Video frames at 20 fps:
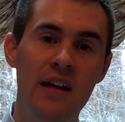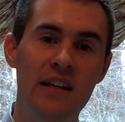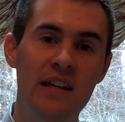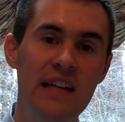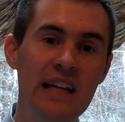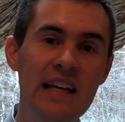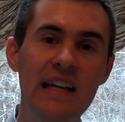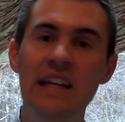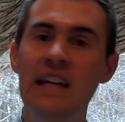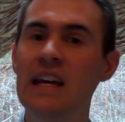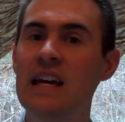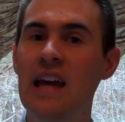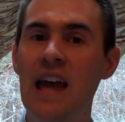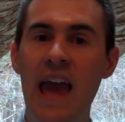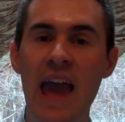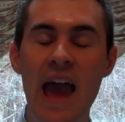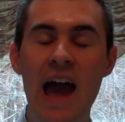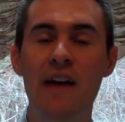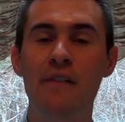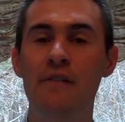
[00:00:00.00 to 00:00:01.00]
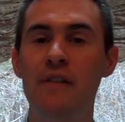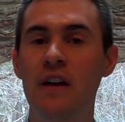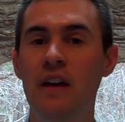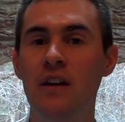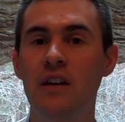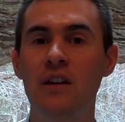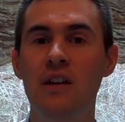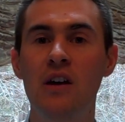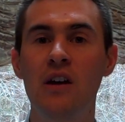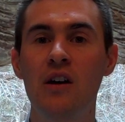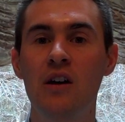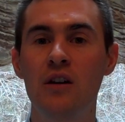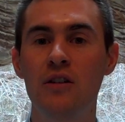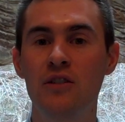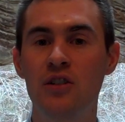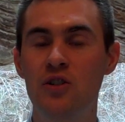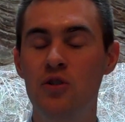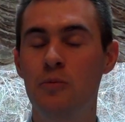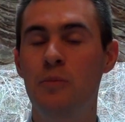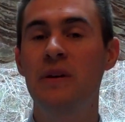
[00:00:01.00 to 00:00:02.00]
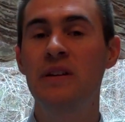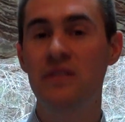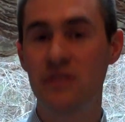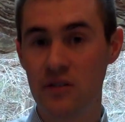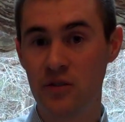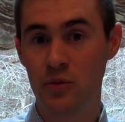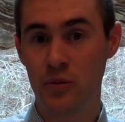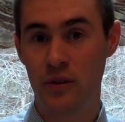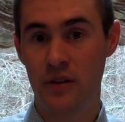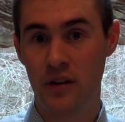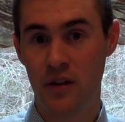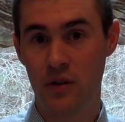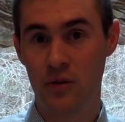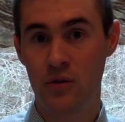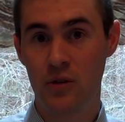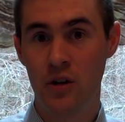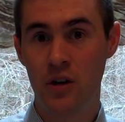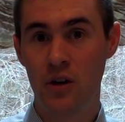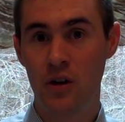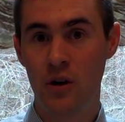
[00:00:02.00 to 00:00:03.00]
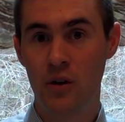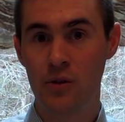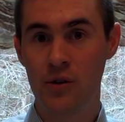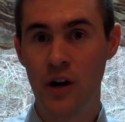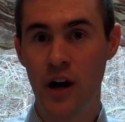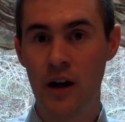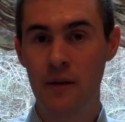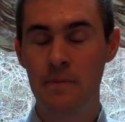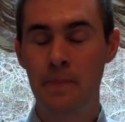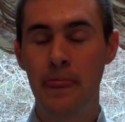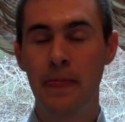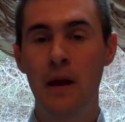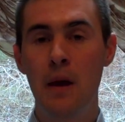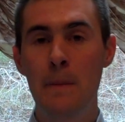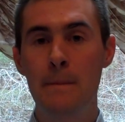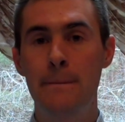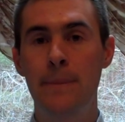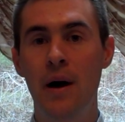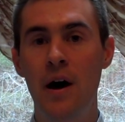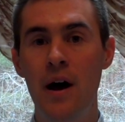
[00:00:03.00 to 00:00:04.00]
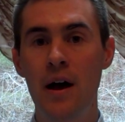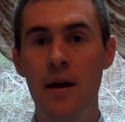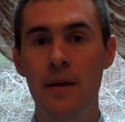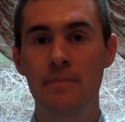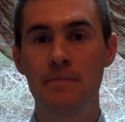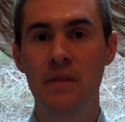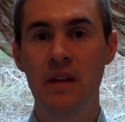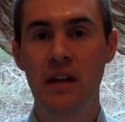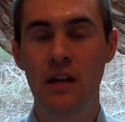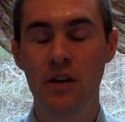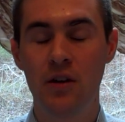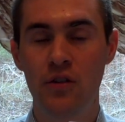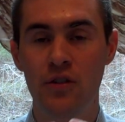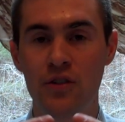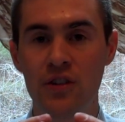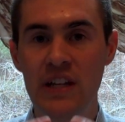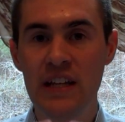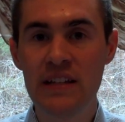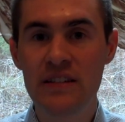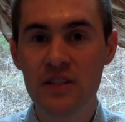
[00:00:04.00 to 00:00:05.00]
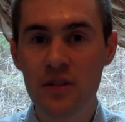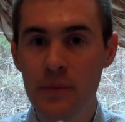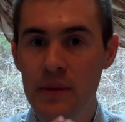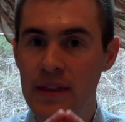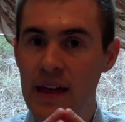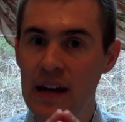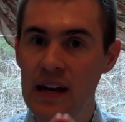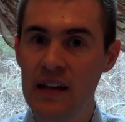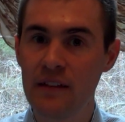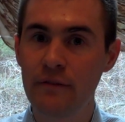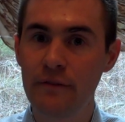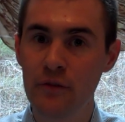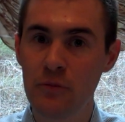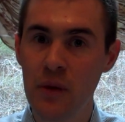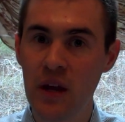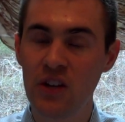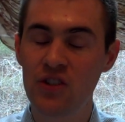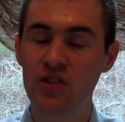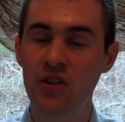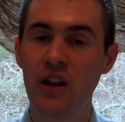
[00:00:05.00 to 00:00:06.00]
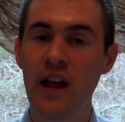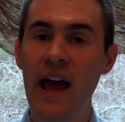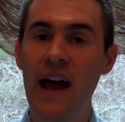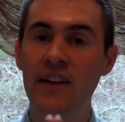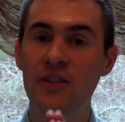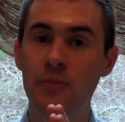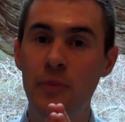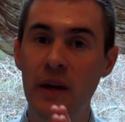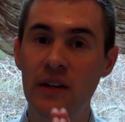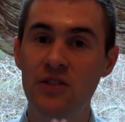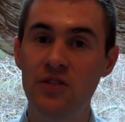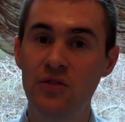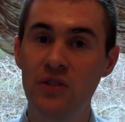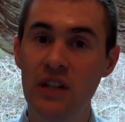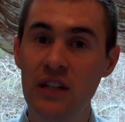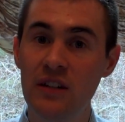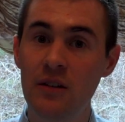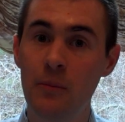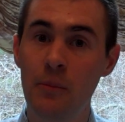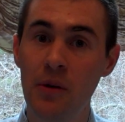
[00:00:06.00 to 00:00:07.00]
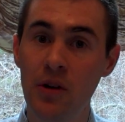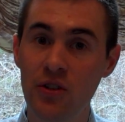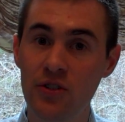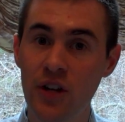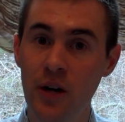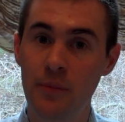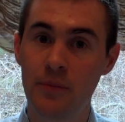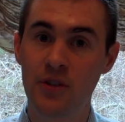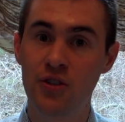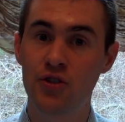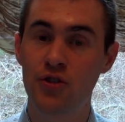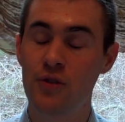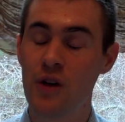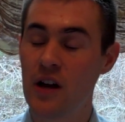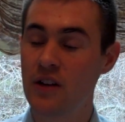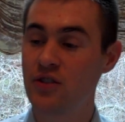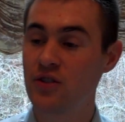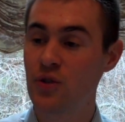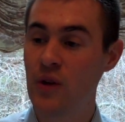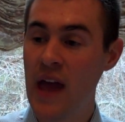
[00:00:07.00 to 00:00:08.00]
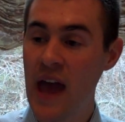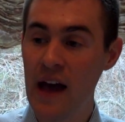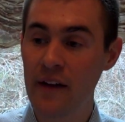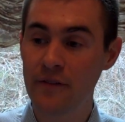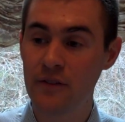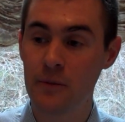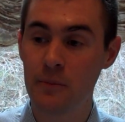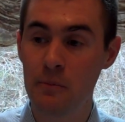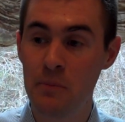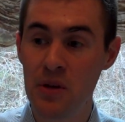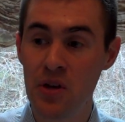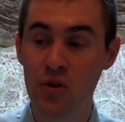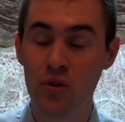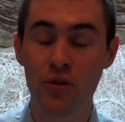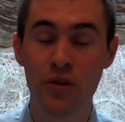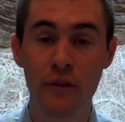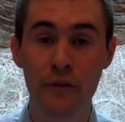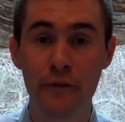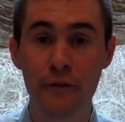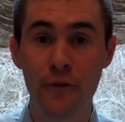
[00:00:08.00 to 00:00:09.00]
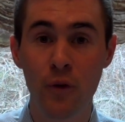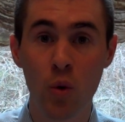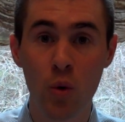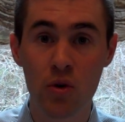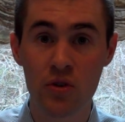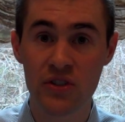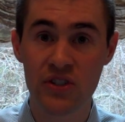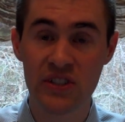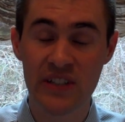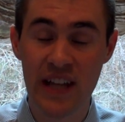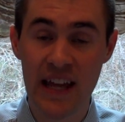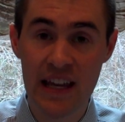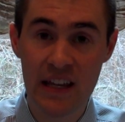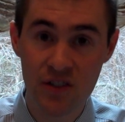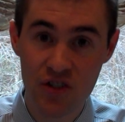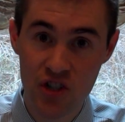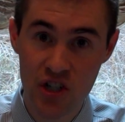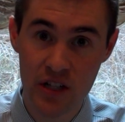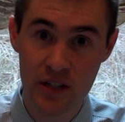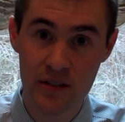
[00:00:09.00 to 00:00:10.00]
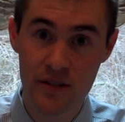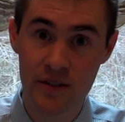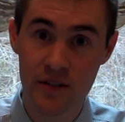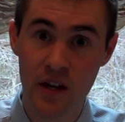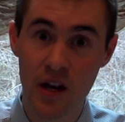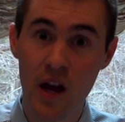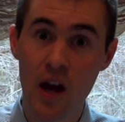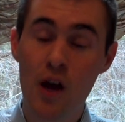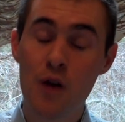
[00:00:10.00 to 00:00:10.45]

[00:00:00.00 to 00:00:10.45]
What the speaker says: having to do business with you, okay? But, there needs to be that informational aspect. You need to build up the trust. You have to build the 4 stages